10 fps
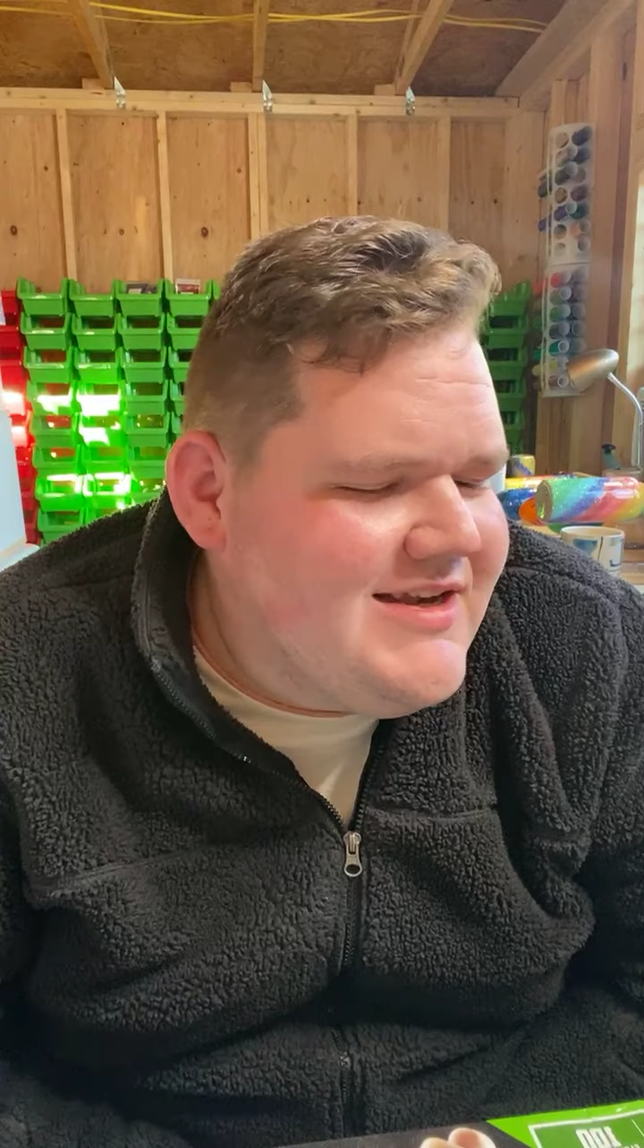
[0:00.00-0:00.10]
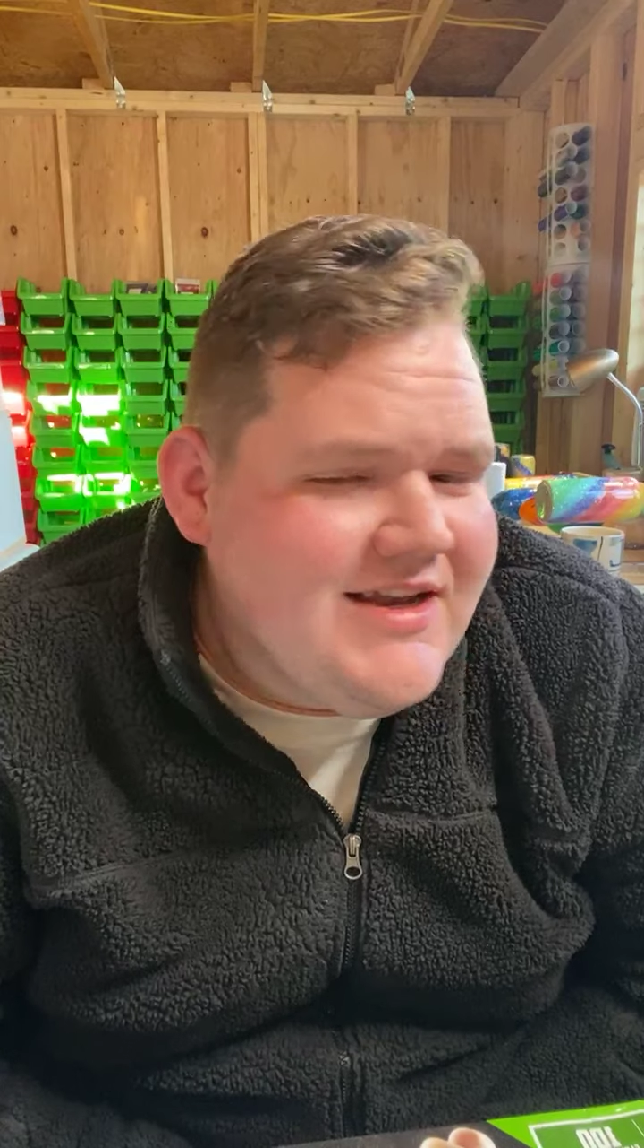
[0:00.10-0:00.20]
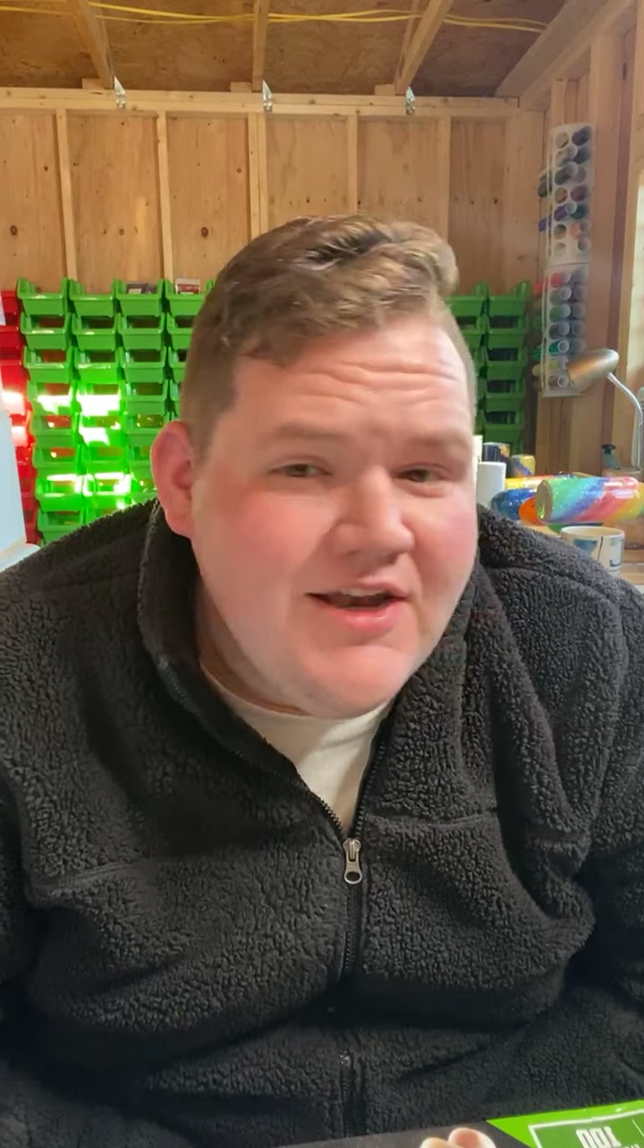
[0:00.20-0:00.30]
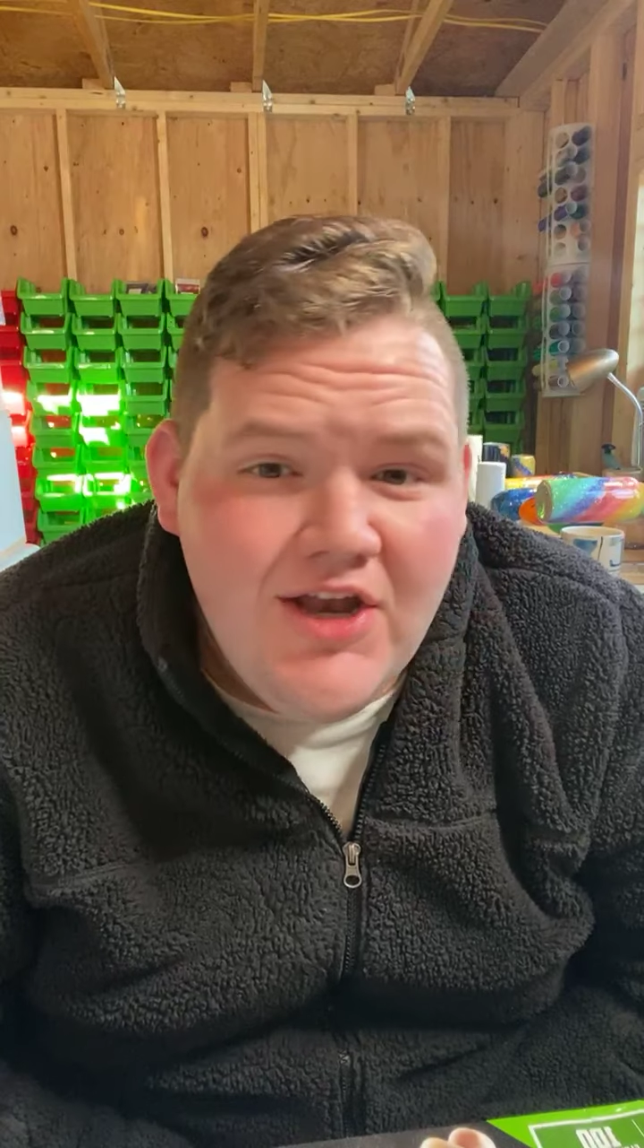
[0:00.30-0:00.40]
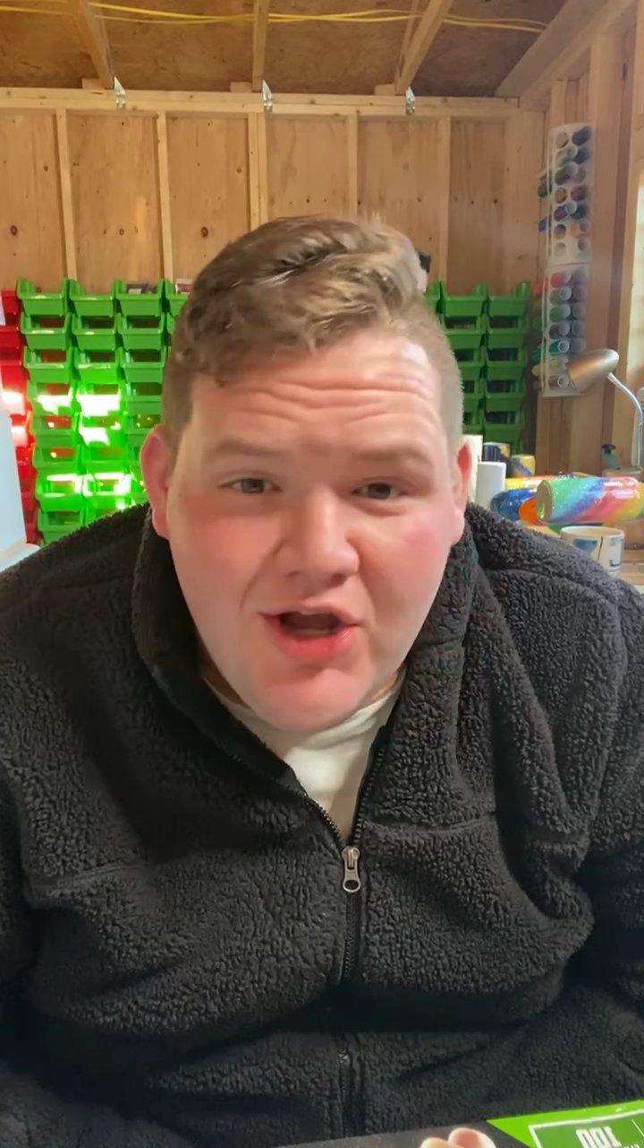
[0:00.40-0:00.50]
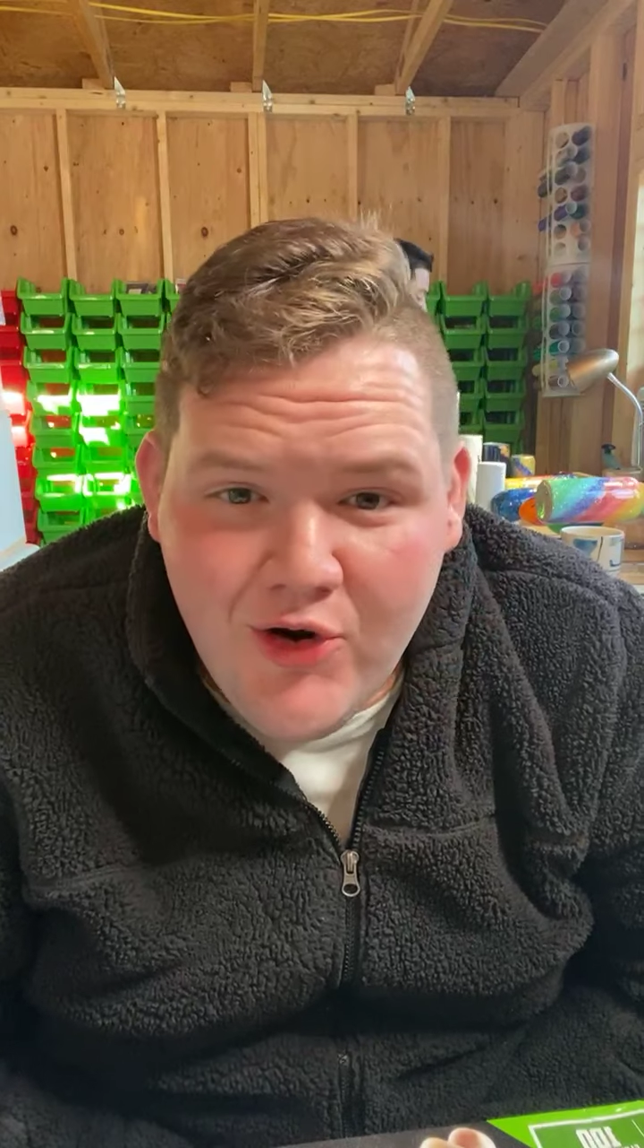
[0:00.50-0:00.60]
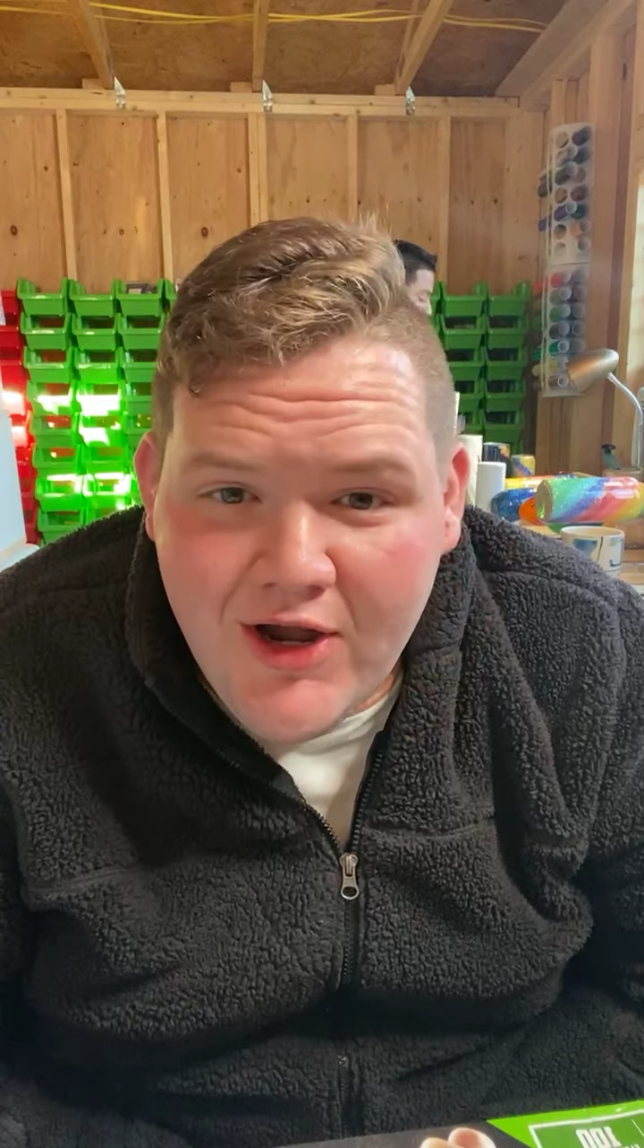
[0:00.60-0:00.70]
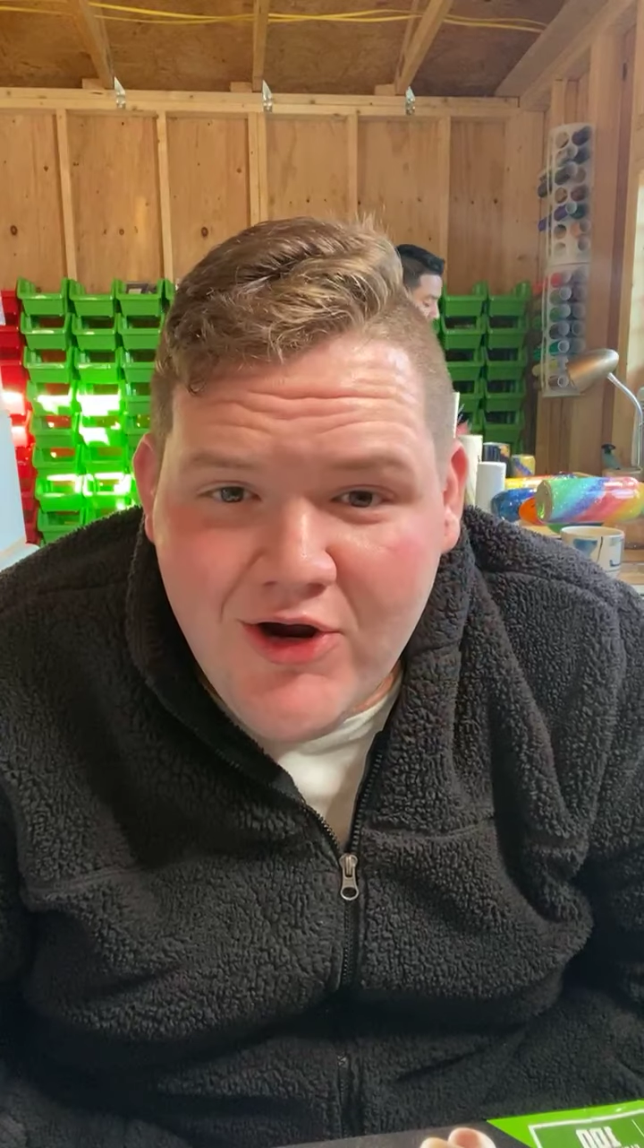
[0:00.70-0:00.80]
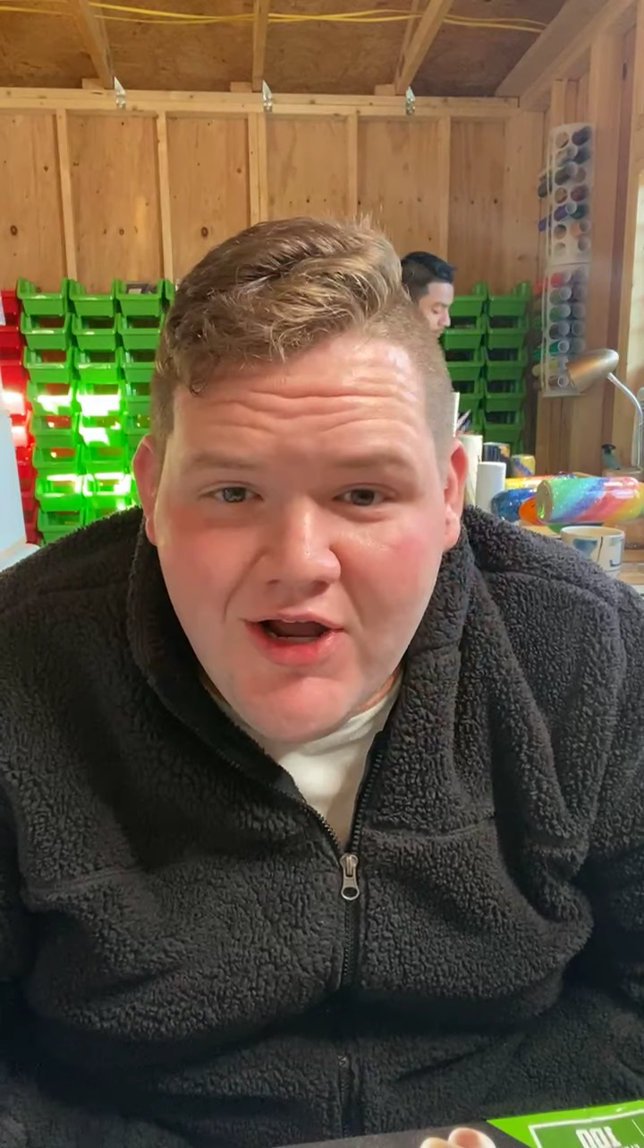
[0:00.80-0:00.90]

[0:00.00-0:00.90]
did a nutcracker